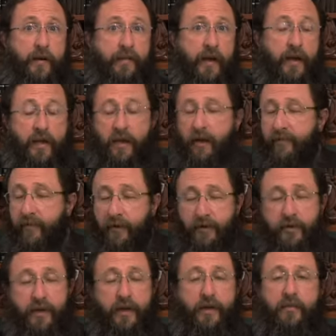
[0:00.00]
that he even
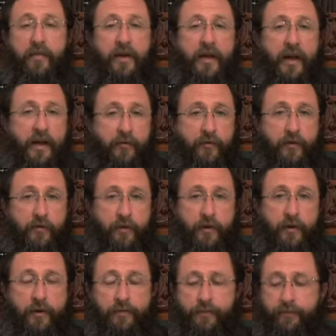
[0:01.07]
created man after
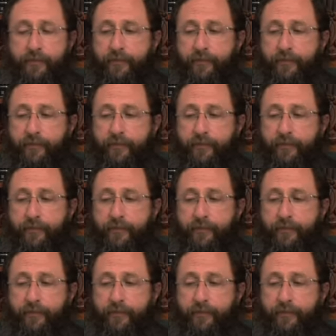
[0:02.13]
all,